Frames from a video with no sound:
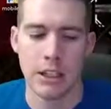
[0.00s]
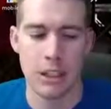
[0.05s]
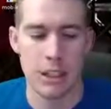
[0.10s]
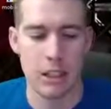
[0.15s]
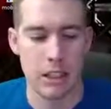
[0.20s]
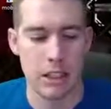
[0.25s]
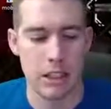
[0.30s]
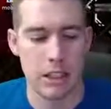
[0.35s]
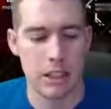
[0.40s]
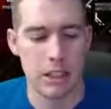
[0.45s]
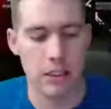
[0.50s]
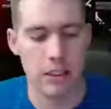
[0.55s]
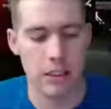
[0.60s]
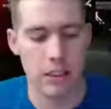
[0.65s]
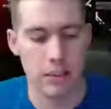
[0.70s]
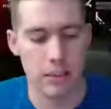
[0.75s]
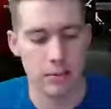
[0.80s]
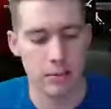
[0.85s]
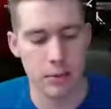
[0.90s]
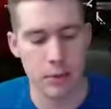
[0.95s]
The
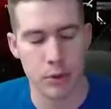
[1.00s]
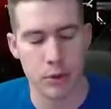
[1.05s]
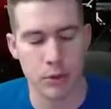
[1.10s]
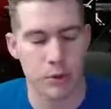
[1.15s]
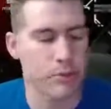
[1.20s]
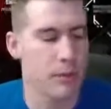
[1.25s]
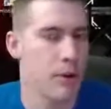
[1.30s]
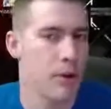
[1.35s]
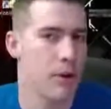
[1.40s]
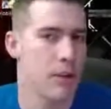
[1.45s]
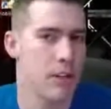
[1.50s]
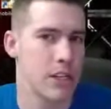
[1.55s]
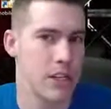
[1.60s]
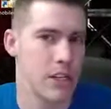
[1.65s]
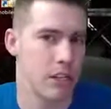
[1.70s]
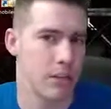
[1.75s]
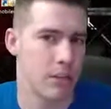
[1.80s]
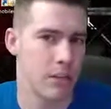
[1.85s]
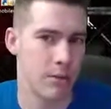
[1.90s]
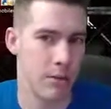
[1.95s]
Blue Spark,
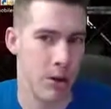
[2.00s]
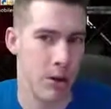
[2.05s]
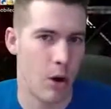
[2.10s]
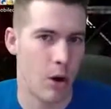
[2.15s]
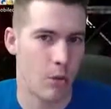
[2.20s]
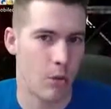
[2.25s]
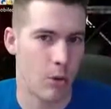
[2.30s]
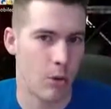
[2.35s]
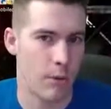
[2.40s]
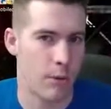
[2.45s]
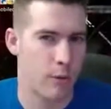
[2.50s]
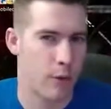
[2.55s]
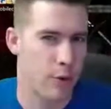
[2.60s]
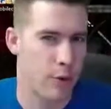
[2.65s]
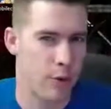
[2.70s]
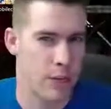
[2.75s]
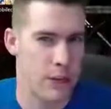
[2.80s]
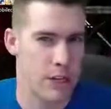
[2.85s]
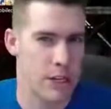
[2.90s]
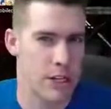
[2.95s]
some hardware
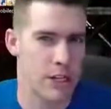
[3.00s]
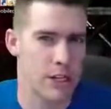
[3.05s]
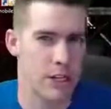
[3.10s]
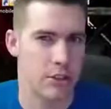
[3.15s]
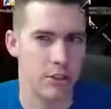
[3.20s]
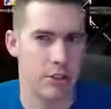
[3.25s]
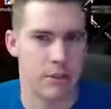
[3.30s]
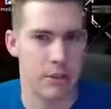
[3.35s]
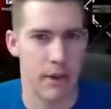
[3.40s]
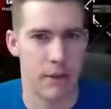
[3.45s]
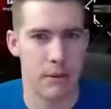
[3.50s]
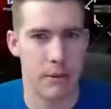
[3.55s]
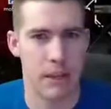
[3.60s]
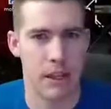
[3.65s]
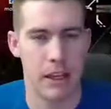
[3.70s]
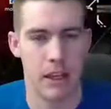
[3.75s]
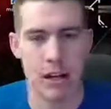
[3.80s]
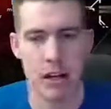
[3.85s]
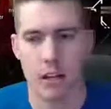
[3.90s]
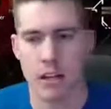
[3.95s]
firmware issues maybe
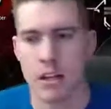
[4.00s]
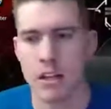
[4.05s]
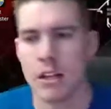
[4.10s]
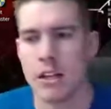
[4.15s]
there.